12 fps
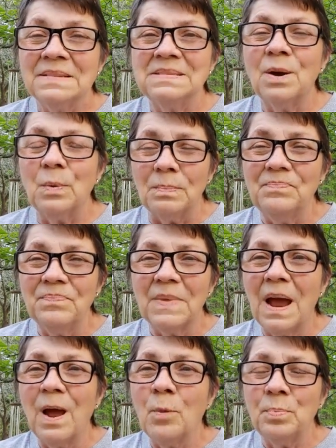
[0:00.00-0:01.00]
So
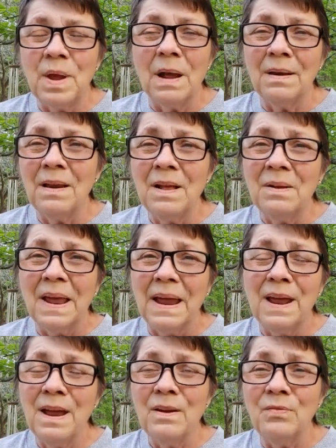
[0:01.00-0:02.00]
I hope y'all all
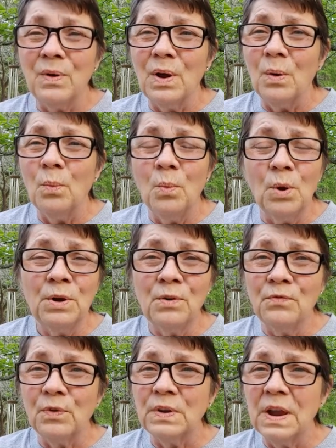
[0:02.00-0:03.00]
have a
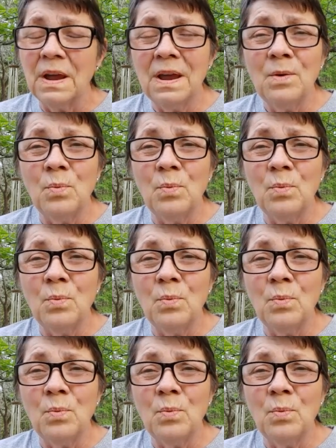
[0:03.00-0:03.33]
wonderful day.